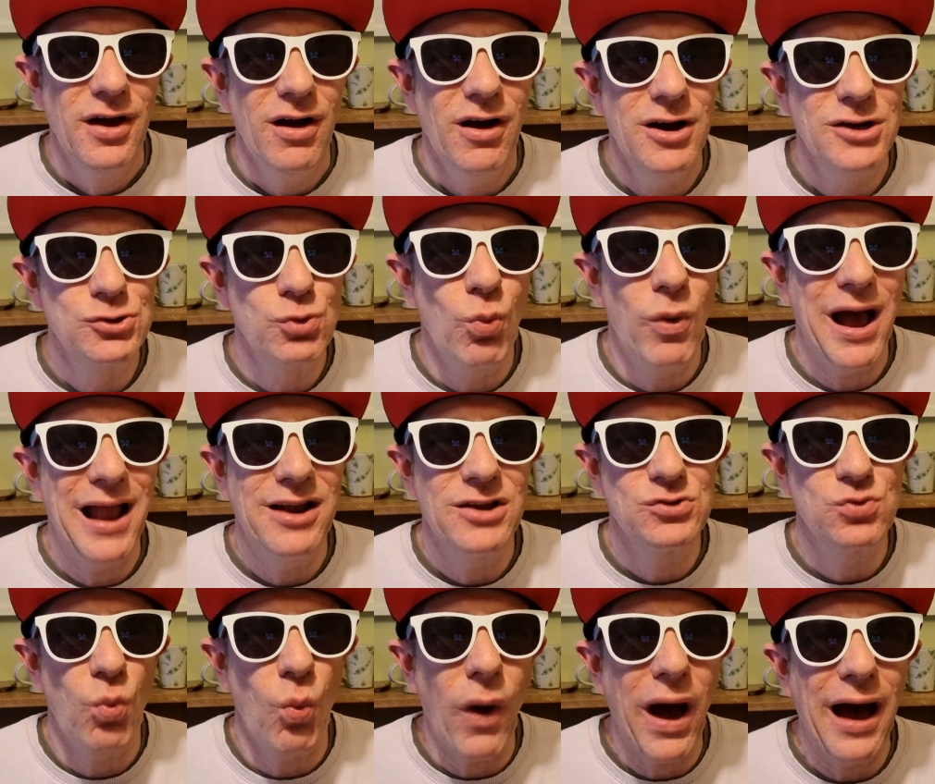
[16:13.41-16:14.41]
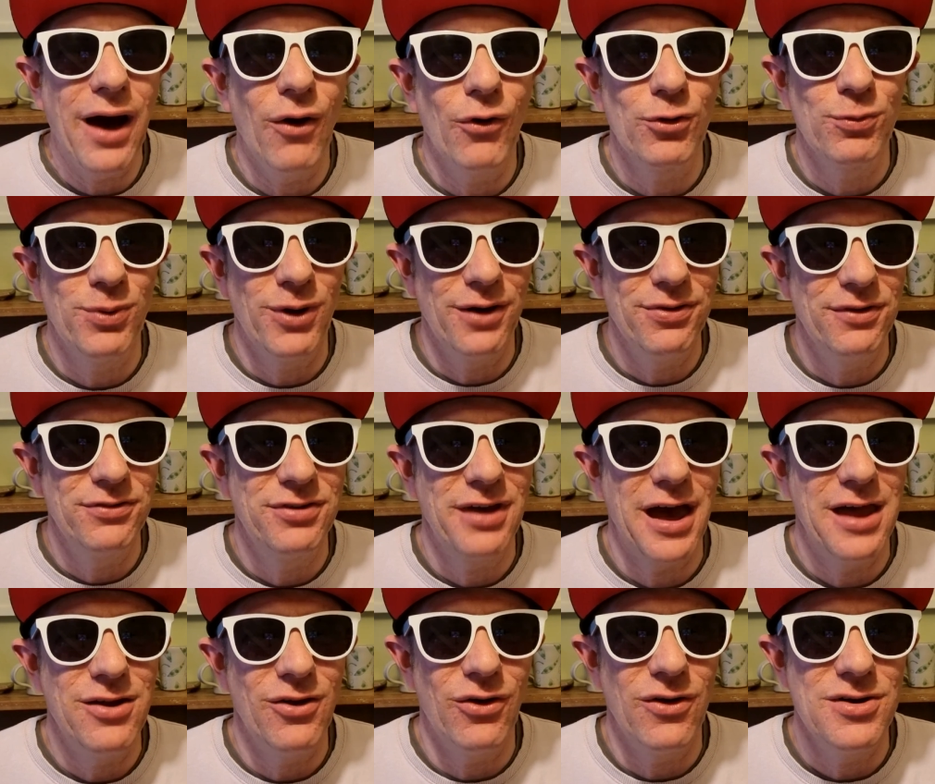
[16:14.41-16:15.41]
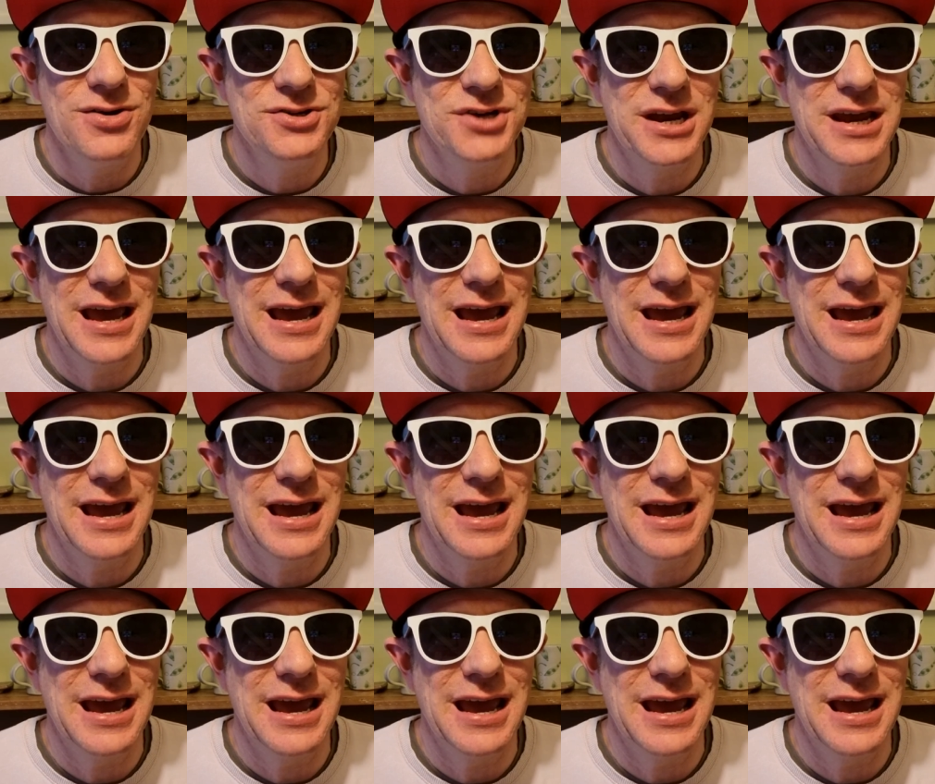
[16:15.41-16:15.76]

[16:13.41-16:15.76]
as well as wowed by the technology.